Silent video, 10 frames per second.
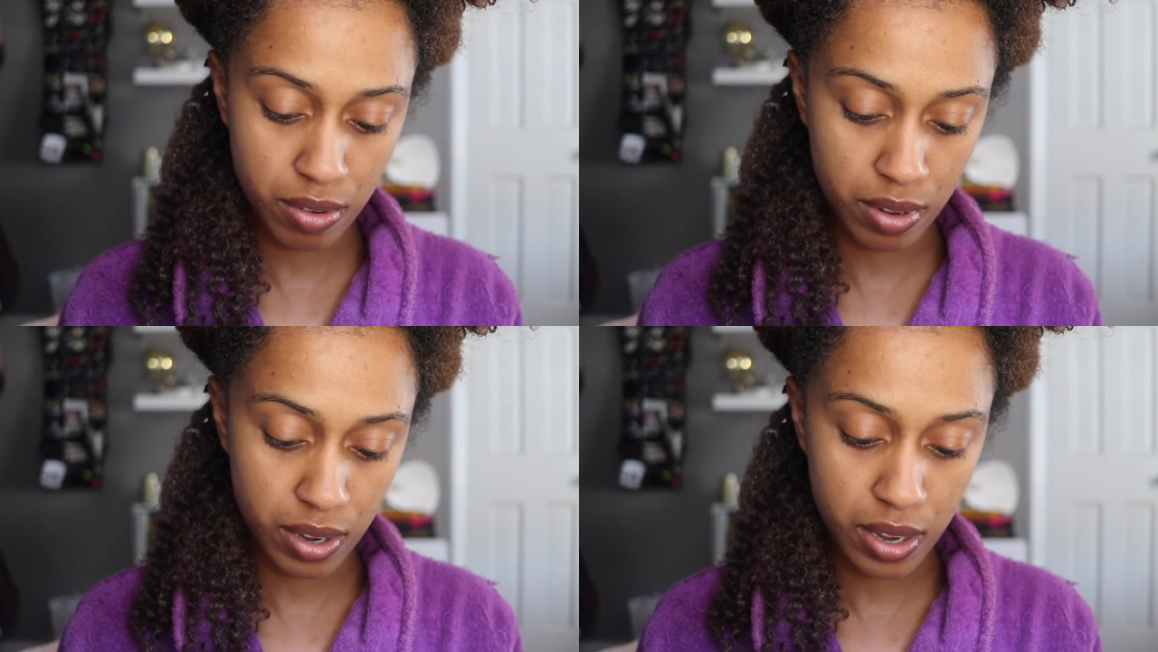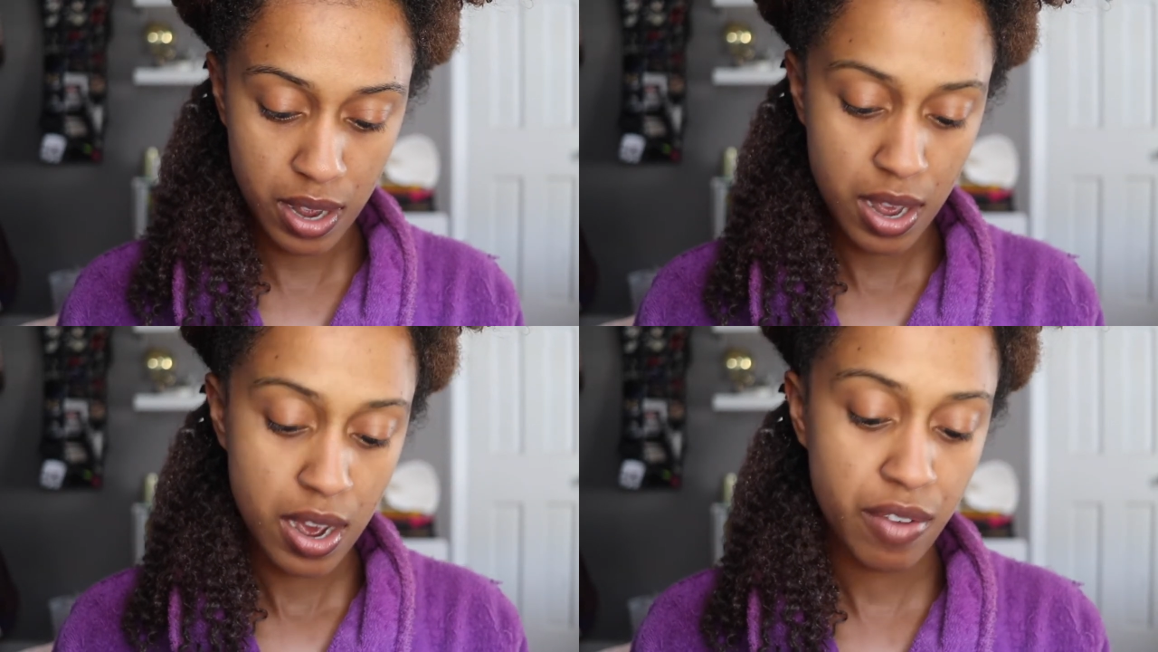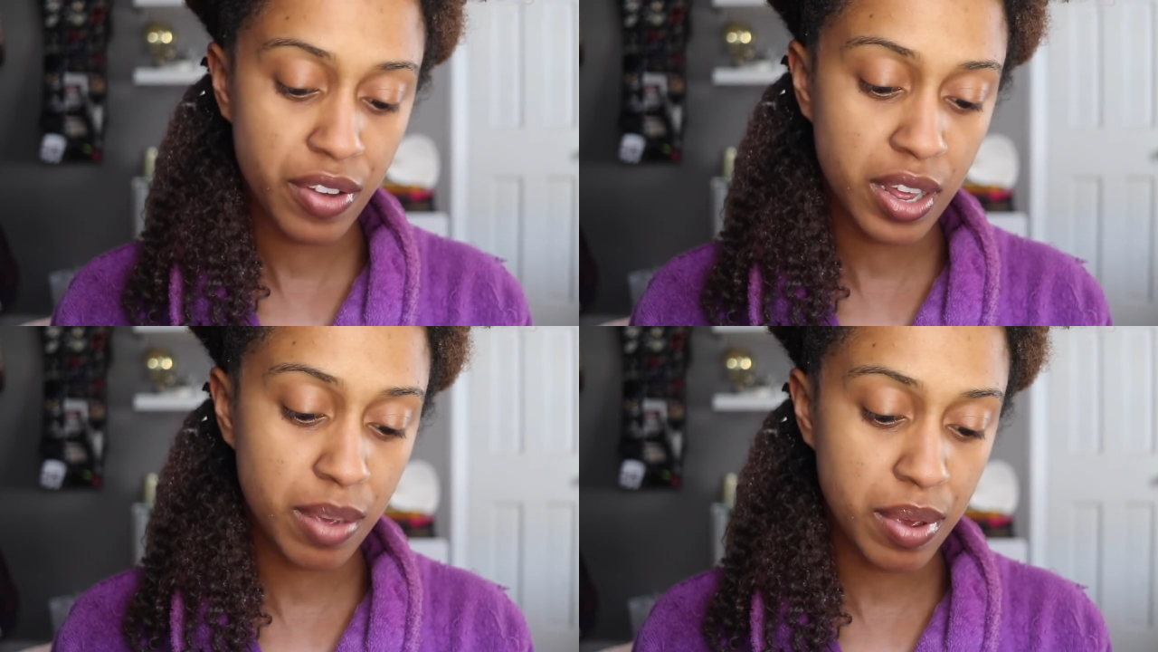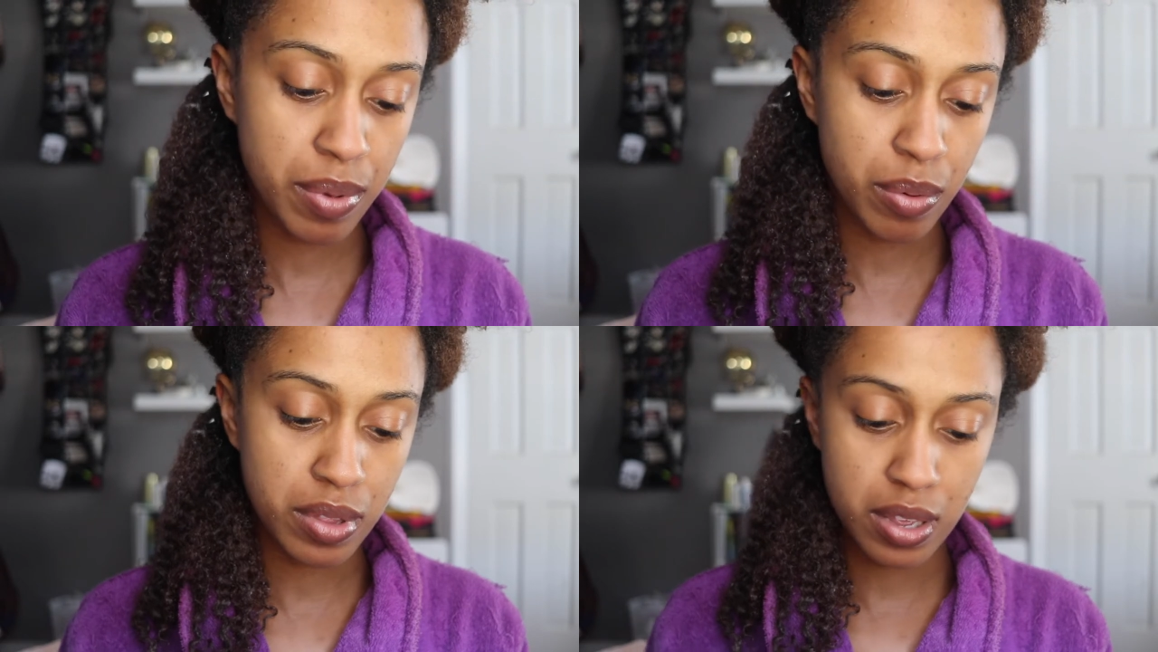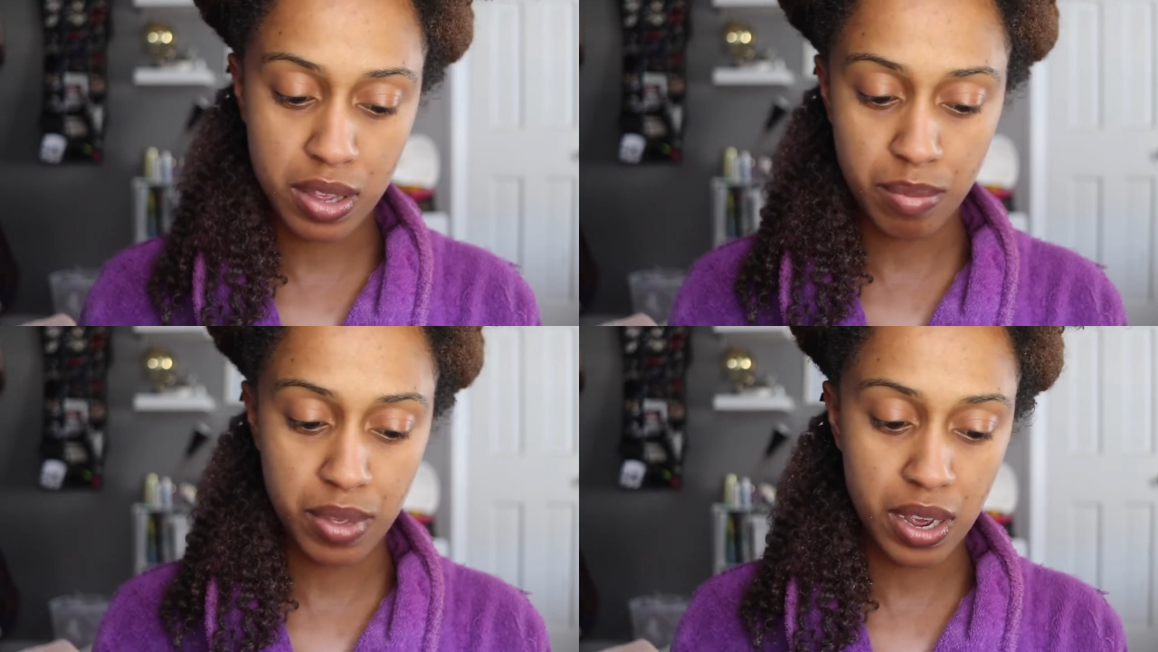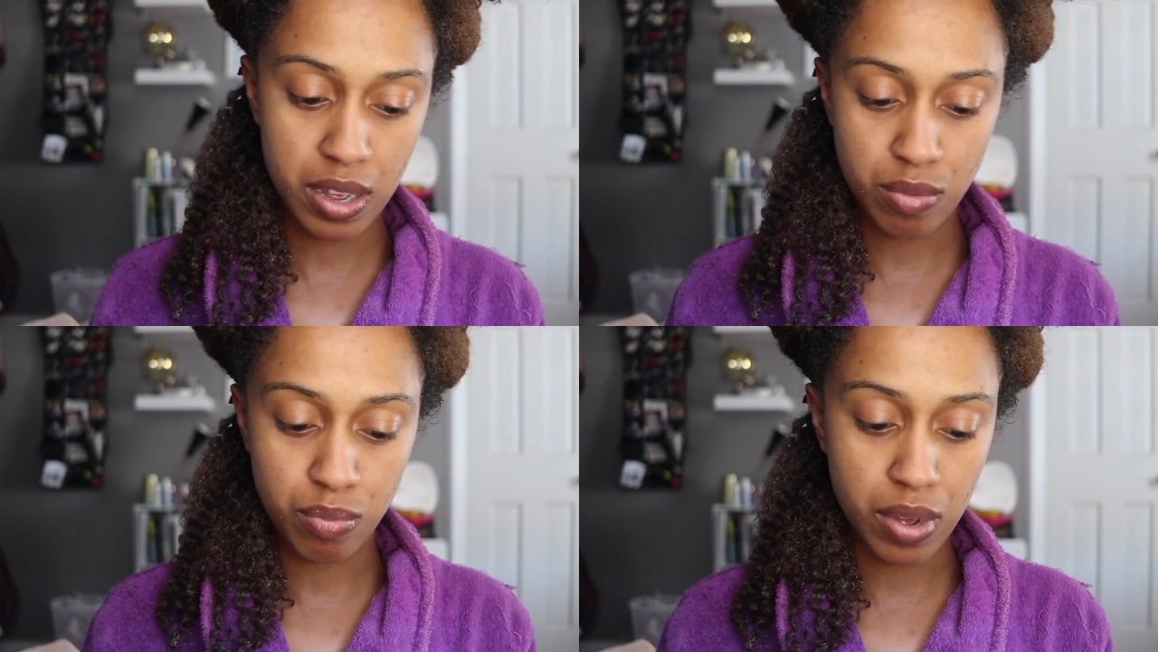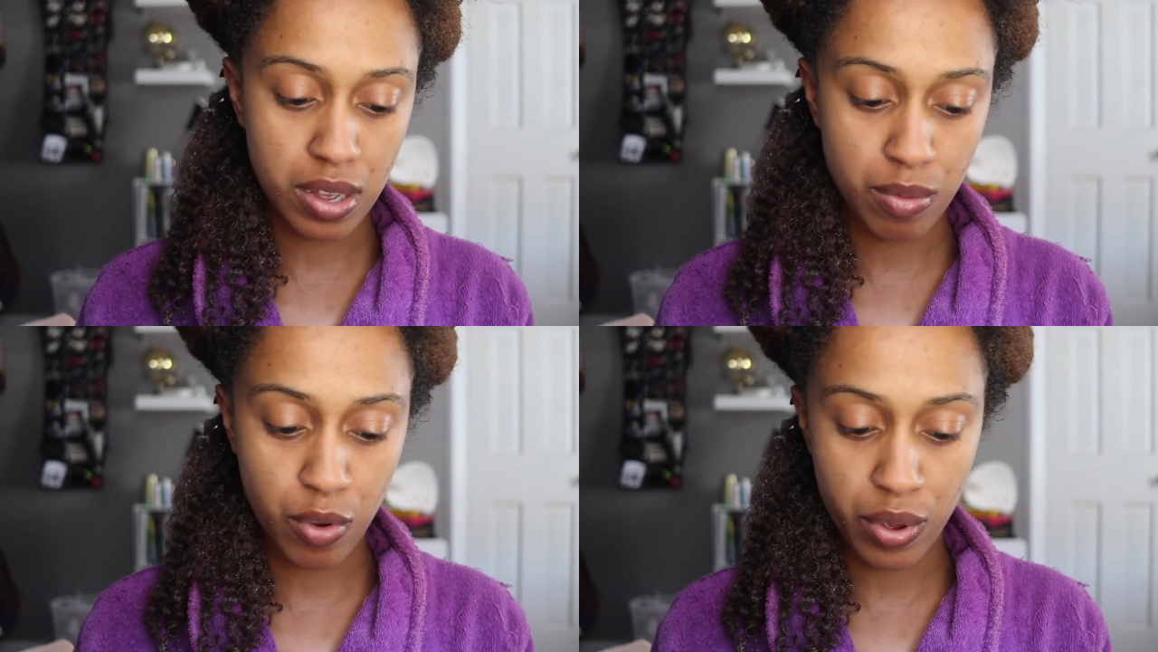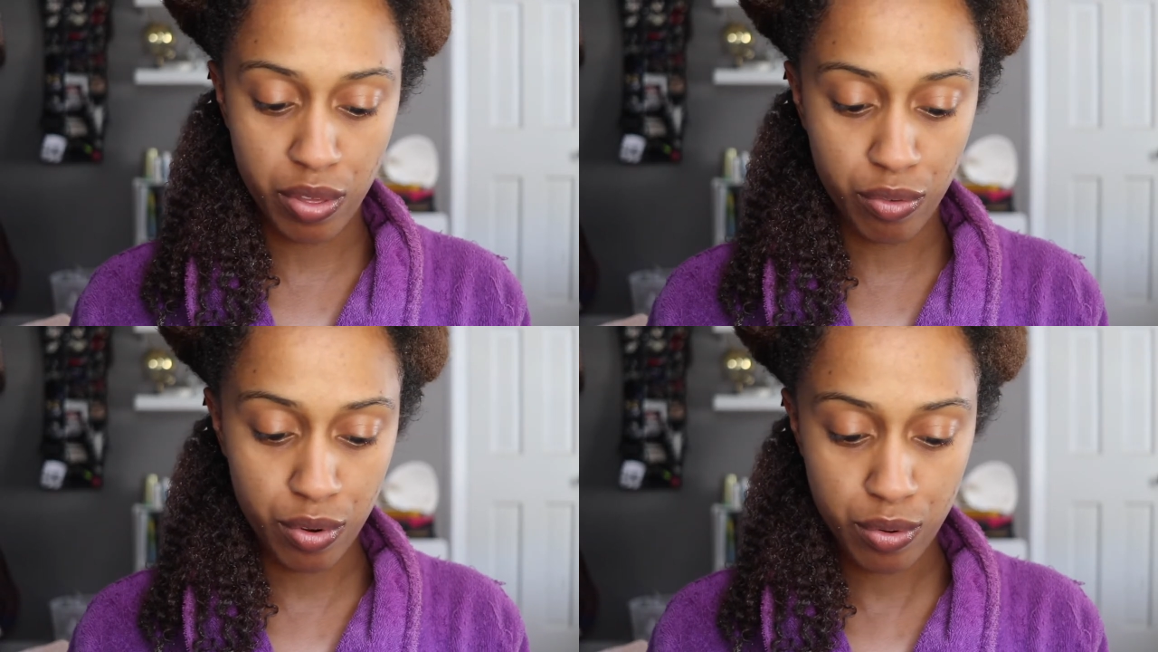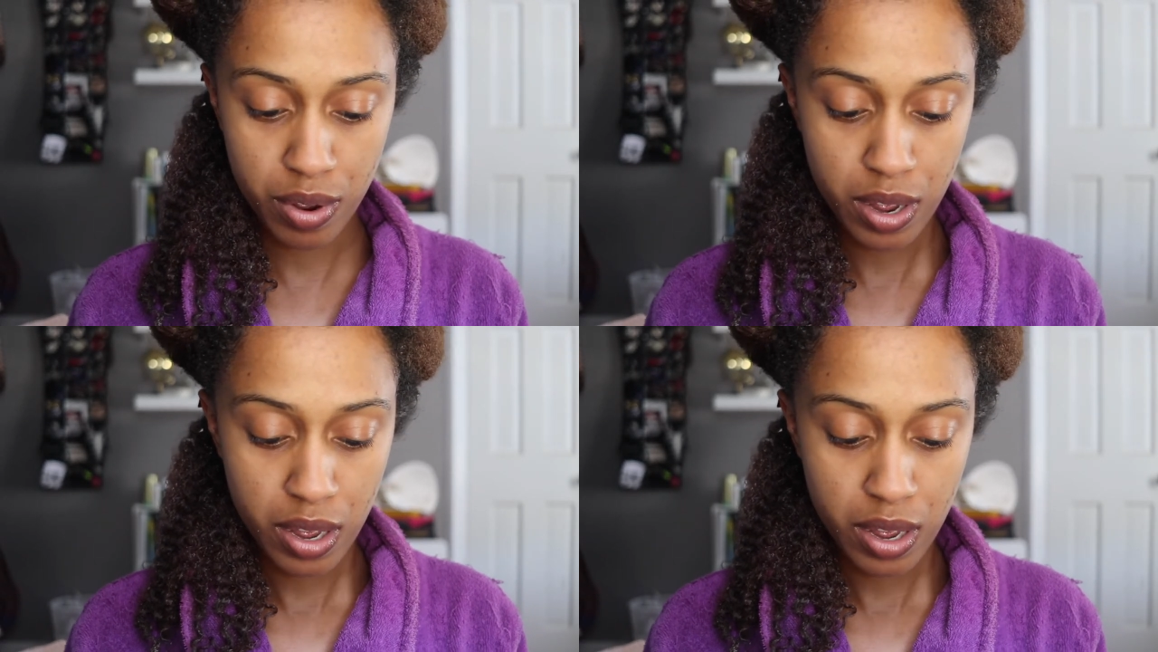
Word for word: Like, I felt like maybe I would see something as as I'm going through.